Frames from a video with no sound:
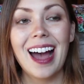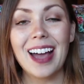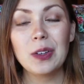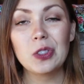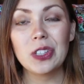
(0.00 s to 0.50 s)

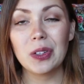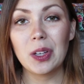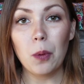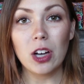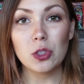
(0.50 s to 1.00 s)
I usually
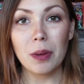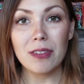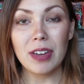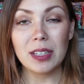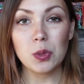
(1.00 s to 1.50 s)
only wash my
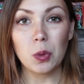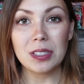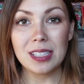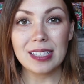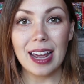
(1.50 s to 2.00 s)
face
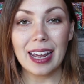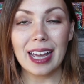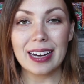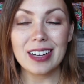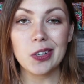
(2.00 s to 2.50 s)
once a
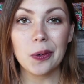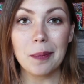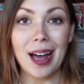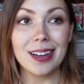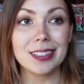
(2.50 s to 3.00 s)
day and I do a
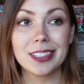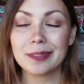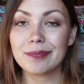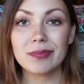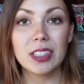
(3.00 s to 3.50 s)

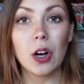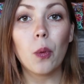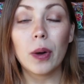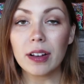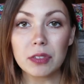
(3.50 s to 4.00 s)
mask you know,
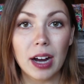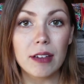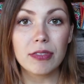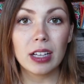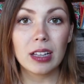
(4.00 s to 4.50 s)
whenever
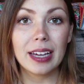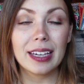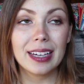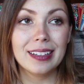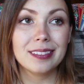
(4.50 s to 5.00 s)
I feel
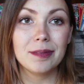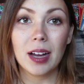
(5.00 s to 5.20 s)
like it.